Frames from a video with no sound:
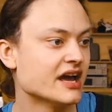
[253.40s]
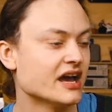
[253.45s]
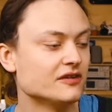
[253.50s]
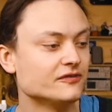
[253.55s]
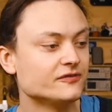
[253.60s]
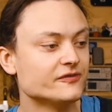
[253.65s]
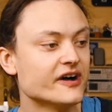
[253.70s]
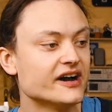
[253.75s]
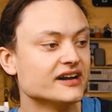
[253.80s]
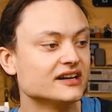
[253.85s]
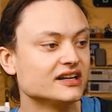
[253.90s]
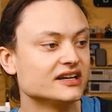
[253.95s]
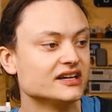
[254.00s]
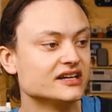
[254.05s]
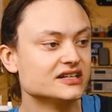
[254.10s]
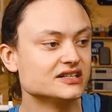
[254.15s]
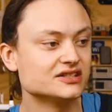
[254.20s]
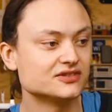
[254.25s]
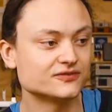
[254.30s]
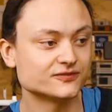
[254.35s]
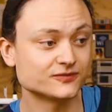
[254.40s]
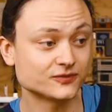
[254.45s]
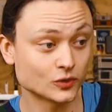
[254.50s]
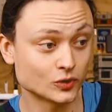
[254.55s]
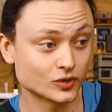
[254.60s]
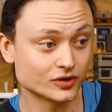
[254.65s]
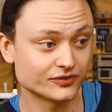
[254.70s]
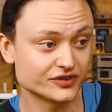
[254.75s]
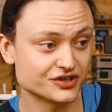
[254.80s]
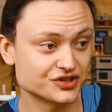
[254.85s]
And finally is
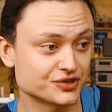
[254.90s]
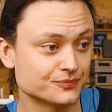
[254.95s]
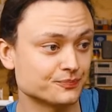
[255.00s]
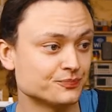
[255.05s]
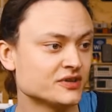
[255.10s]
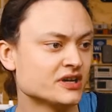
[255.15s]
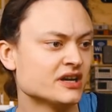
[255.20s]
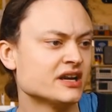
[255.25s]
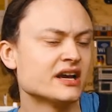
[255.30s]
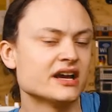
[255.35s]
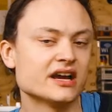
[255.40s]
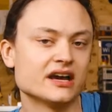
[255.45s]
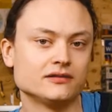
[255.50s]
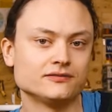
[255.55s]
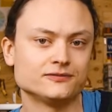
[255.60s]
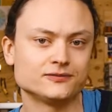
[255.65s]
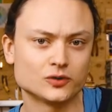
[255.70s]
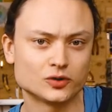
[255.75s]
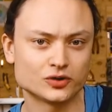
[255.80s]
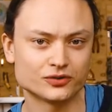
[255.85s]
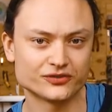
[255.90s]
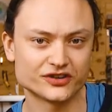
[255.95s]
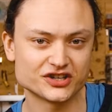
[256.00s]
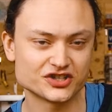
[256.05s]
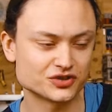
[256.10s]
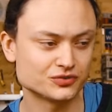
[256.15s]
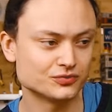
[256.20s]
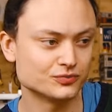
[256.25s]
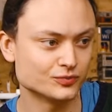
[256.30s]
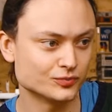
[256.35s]
floor division. And floor
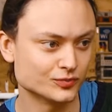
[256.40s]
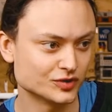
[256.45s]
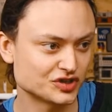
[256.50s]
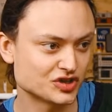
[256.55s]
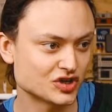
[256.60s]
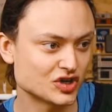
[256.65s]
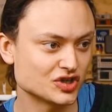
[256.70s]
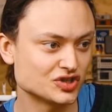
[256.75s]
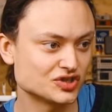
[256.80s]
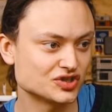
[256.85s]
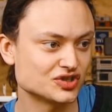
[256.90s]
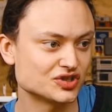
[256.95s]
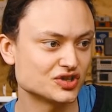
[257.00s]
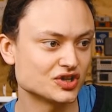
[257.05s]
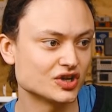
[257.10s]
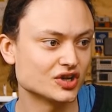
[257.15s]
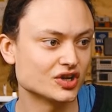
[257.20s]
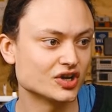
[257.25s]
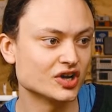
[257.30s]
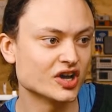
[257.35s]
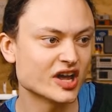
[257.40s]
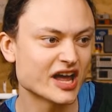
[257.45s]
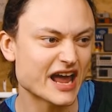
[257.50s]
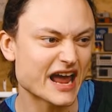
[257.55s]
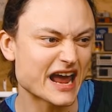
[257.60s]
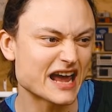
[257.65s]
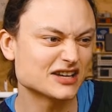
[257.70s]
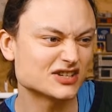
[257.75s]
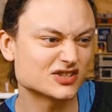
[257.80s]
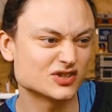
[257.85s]
division returns the
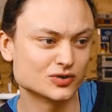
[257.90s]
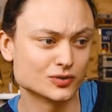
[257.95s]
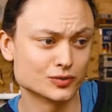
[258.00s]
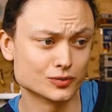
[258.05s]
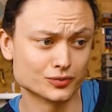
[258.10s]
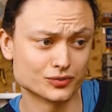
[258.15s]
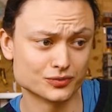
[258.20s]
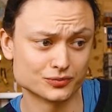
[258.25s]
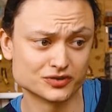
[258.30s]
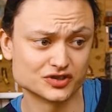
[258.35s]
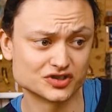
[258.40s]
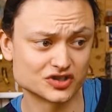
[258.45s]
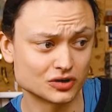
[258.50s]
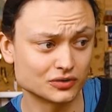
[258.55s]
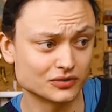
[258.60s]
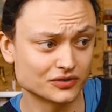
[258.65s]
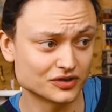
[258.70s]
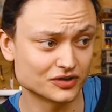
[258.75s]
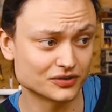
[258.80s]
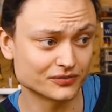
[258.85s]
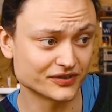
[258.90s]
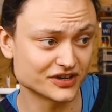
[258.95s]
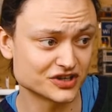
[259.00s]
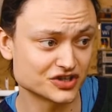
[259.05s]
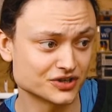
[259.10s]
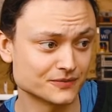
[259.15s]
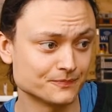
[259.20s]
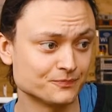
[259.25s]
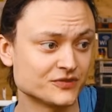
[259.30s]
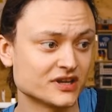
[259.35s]
answer or the result of the
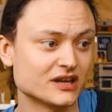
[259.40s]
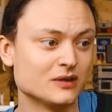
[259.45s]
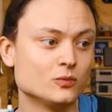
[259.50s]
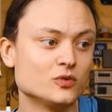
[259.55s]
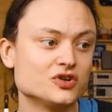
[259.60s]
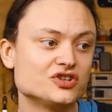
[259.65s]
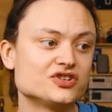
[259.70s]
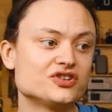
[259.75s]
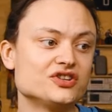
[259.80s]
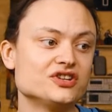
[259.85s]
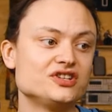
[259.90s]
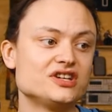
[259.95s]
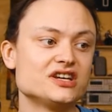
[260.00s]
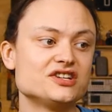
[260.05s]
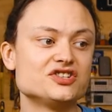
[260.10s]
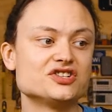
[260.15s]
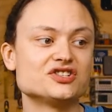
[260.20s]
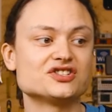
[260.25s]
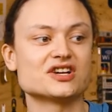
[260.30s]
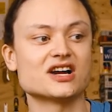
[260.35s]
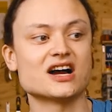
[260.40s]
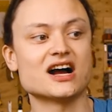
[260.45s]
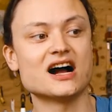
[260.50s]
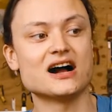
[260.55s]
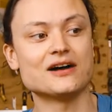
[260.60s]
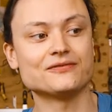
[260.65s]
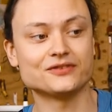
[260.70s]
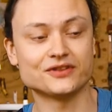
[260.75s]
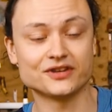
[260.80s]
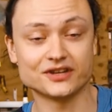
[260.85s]
division in which the digits
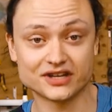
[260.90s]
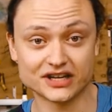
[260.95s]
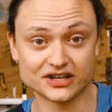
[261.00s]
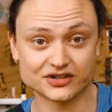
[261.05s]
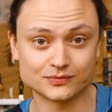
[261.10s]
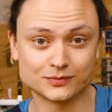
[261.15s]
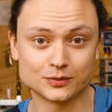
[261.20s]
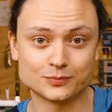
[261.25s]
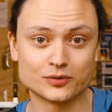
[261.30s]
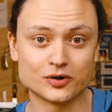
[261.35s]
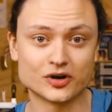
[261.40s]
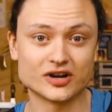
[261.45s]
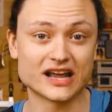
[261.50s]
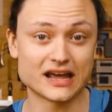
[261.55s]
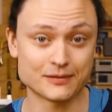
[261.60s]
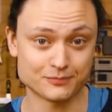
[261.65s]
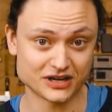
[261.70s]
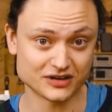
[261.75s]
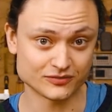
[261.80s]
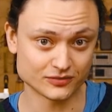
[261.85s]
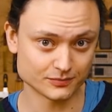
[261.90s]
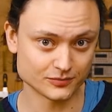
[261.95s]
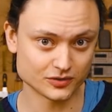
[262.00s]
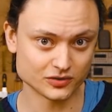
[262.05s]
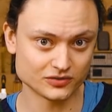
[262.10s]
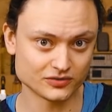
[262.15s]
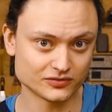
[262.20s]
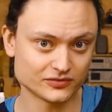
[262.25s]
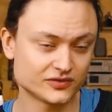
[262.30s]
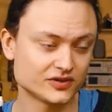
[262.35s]
after the decimal point have been
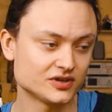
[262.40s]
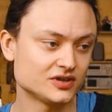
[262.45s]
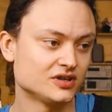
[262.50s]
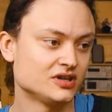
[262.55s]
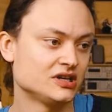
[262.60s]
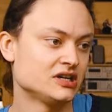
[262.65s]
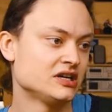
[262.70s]
removed.